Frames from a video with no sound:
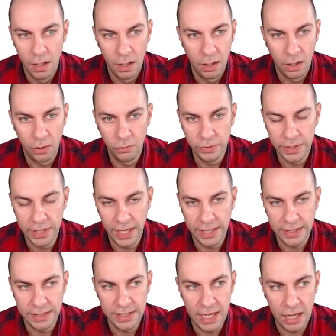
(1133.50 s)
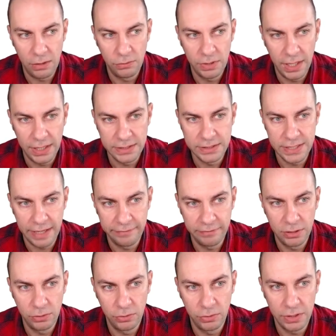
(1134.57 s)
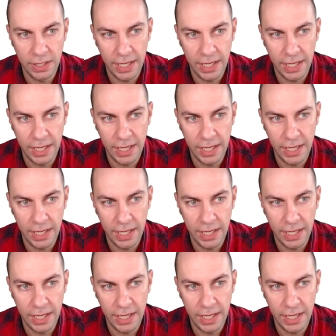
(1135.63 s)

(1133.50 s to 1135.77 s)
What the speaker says: Okay, now let's have a look